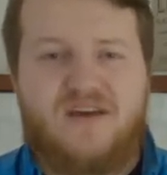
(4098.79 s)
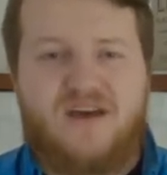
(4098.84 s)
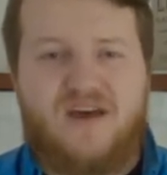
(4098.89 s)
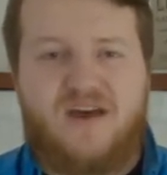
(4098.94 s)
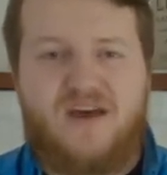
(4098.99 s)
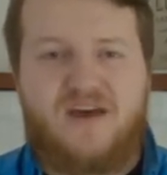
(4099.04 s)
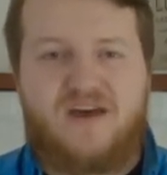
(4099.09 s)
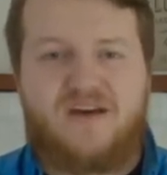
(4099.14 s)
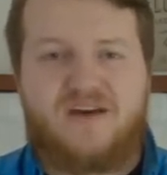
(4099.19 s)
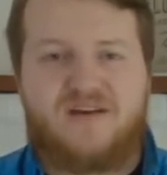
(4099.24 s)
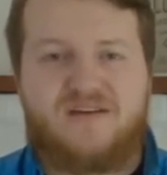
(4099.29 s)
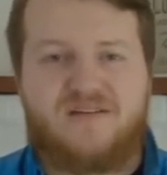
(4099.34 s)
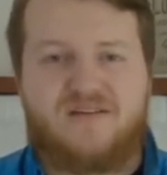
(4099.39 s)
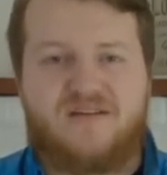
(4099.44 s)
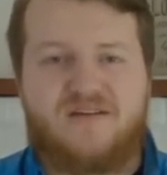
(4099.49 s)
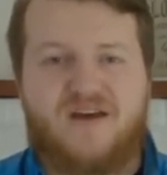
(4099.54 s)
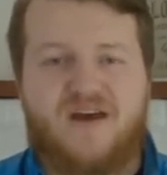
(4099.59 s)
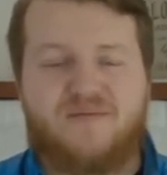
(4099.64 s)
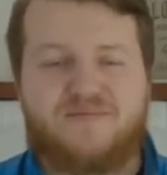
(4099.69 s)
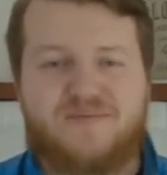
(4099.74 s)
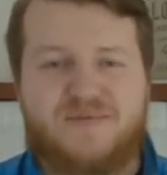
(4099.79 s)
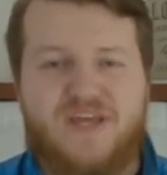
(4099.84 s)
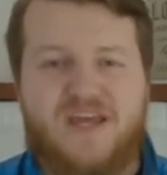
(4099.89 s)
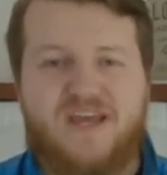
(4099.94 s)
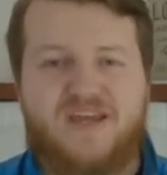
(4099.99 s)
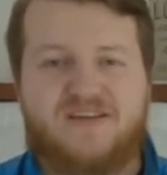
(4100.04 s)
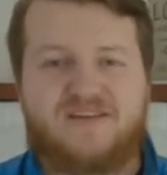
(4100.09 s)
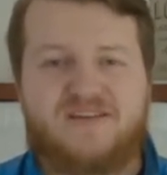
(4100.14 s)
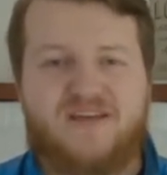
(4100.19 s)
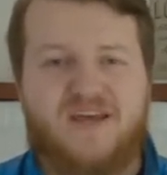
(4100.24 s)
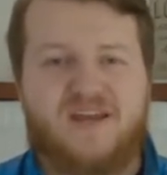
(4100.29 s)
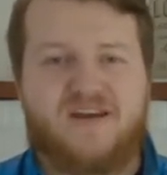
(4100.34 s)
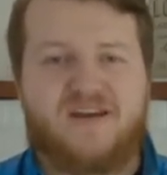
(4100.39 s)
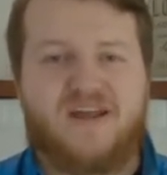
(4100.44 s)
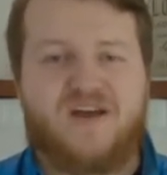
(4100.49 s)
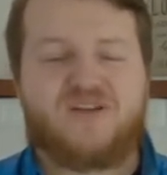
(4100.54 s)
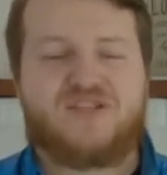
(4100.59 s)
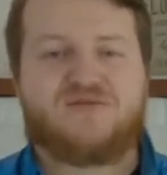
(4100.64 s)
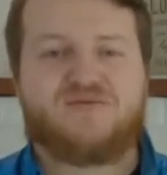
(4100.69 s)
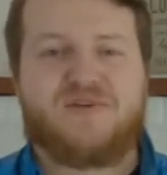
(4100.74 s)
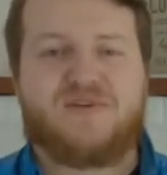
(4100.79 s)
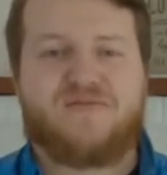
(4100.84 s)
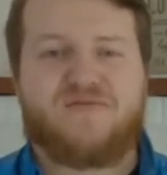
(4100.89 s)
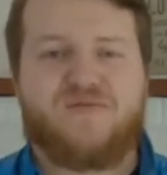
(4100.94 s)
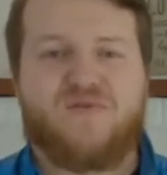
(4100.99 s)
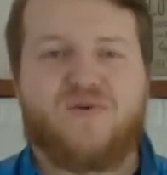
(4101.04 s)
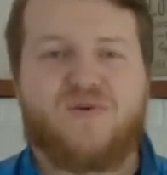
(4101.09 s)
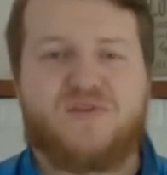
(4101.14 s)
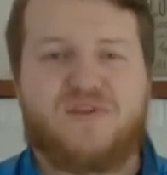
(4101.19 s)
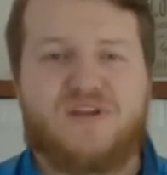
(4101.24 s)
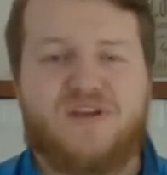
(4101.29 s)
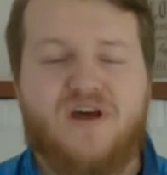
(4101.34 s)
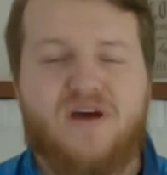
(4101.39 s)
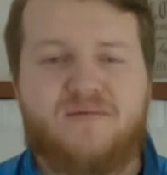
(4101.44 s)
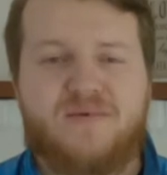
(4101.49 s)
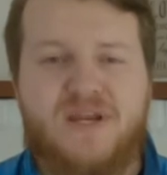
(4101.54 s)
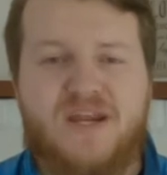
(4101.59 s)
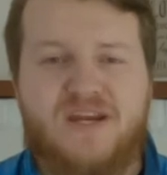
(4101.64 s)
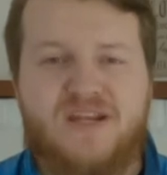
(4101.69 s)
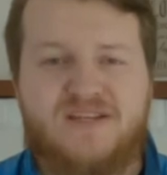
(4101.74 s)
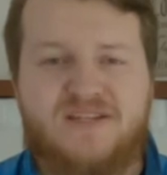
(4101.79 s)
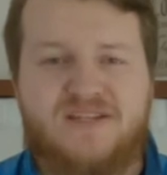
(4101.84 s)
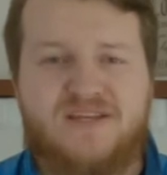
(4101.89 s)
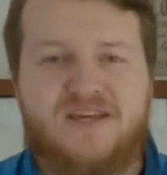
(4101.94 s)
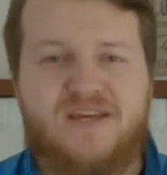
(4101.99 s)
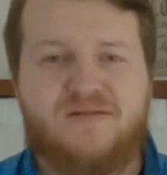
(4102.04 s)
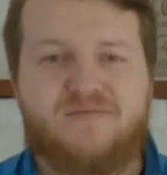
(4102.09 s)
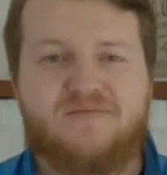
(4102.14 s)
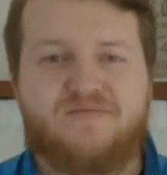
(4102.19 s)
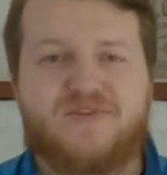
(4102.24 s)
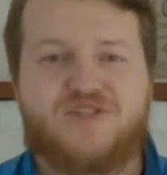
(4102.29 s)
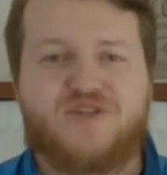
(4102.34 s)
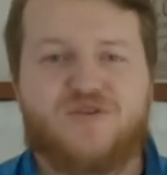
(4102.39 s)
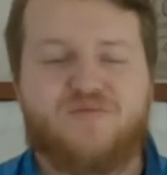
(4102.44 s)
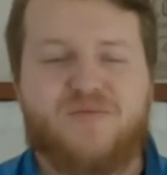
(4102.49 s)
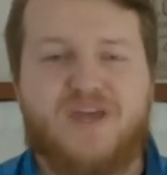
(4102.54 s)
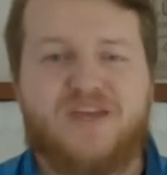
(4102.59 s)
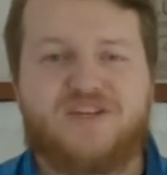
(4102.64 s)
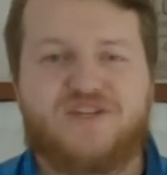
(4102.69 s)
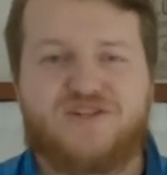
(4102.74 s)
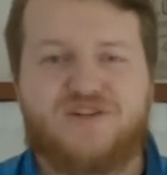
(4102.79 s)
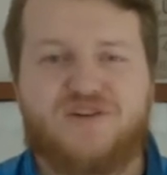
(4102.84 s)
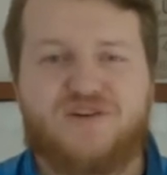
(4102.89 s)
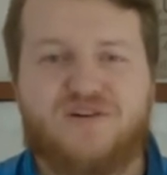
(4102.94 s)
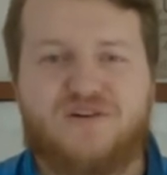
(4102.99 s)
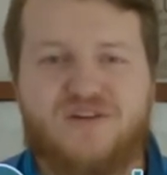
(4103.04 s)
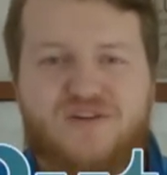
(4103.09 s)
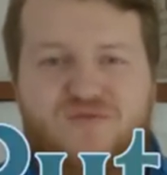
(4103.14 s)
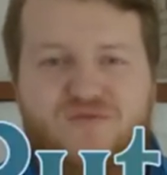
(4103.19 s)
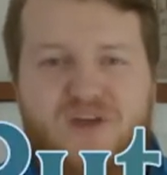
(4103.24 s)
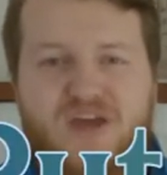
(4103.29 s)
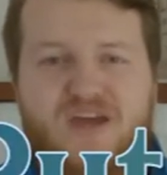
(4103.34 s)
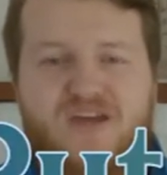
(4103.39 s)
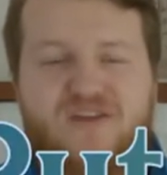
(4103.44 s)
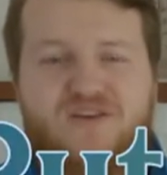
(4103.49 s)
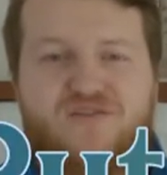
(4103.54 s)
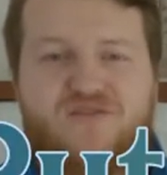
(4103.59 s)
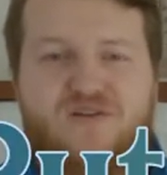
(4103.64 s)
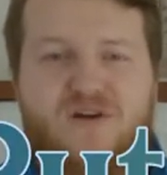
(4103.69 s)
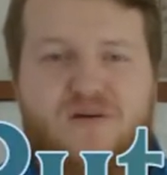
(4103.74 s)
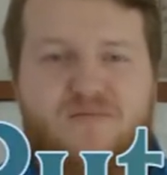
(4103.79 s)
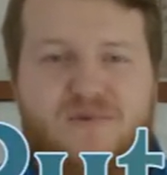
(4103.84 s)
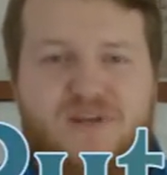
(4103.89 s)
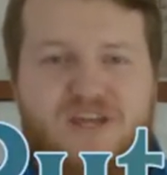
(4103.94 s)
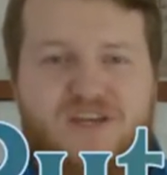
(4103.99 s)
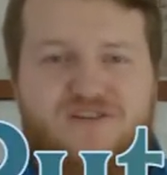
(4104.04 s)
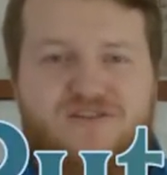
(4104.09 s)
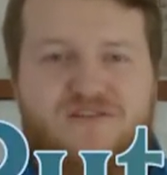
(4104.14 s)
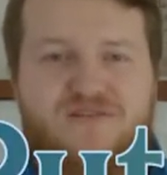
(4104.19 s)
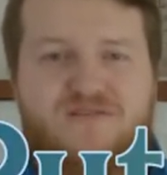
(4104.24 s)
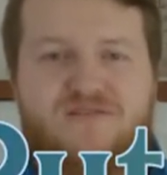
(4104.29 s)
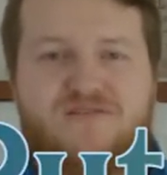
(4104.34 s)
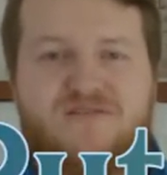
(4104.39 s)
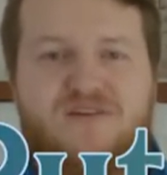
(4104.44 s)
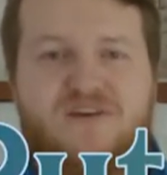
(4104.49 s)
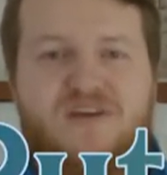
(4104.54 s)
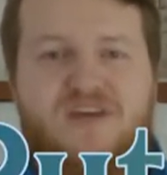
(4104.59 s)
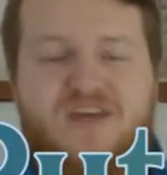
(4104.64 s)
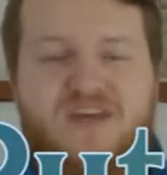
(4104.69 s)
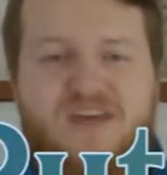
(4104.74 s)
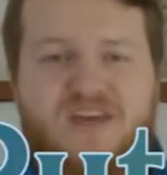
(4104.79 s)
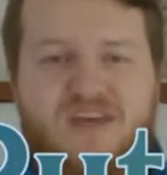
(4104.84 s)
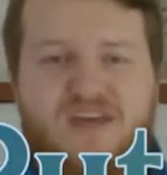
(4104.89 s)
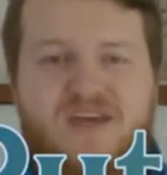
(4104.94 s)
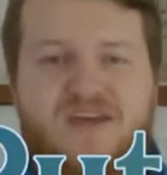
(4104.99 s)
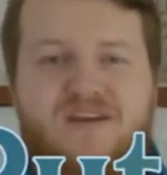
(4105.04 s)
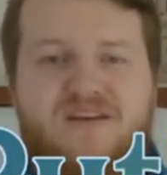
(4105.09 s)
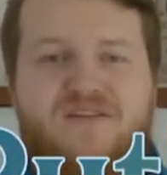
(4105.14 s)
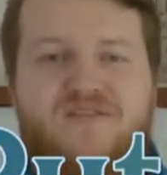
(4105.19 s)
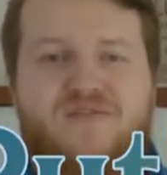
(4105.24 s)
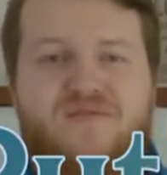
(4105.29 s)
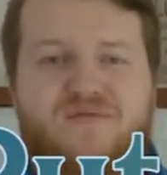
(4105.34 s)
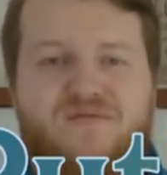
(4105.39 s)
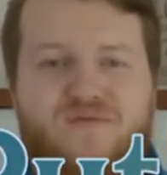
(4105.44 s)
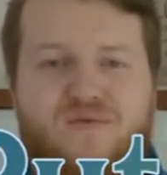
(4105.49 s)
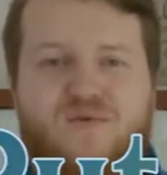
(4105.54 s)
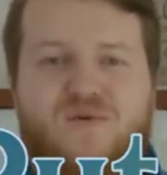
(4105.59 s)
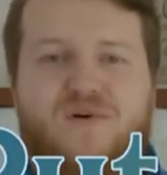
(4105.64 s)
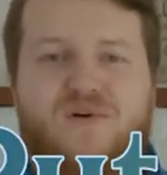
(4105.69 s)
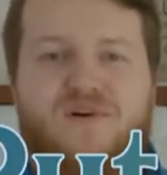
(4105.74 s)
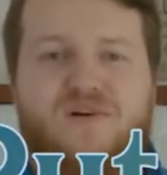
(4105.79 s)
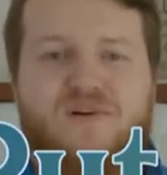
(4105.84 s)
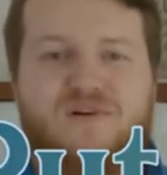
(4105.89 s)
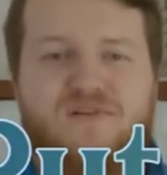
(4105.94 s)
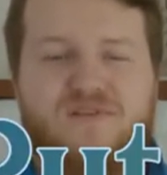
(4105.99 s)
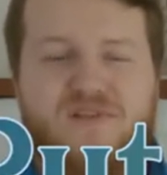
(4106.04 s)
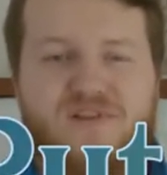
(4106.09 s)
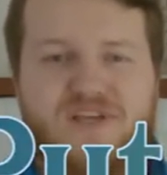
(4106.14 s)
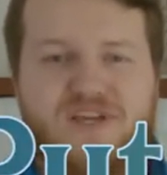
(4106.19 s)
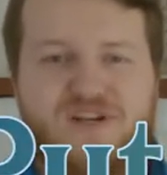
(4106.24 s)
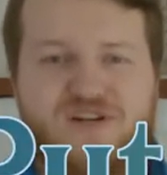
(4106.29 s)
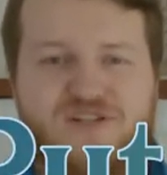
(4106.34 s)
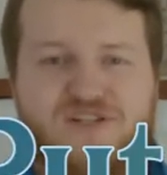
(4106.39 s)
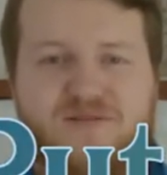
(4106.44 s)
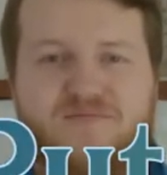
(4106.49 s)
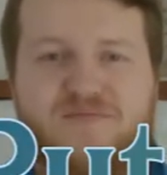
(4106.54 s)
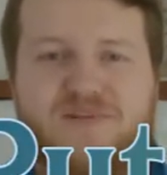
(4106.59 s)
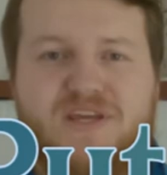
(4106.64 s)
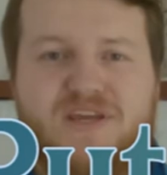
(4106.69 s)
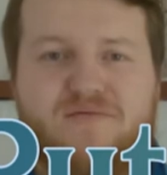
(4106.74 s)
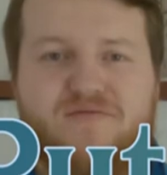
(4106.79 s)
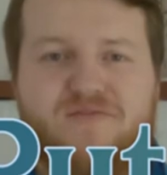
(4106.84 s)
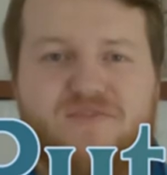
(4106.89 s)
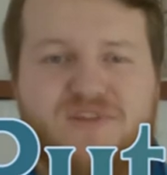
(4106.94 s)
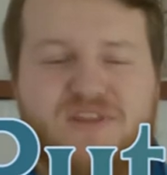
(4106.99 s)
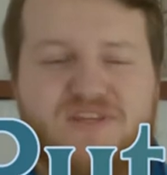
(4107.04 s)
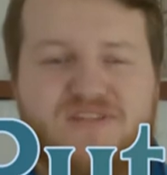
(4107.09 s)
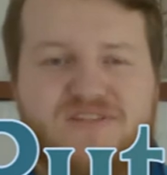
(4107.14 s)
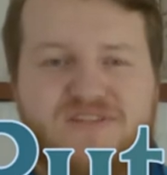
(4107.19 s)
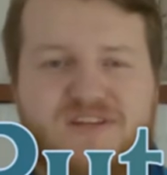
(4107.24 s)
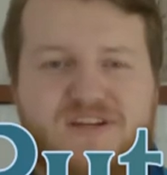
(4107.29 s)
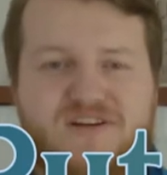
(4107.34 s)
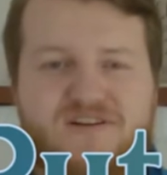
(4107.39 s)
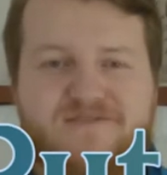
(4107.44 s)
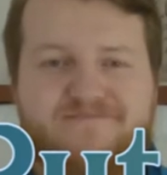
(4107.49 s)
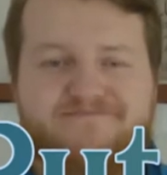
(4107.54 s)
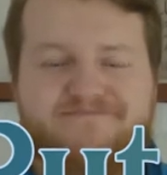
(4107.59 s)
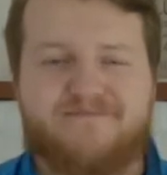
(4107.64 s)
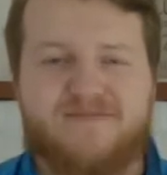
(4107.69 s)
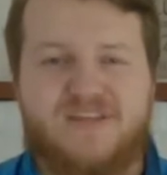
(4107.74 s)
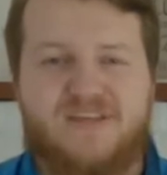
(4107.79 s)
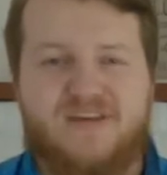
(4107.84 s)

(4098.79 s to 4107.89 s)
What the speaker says: update and announcement for the nominating team, so make sure you get your nominations in for the leadership team for this year.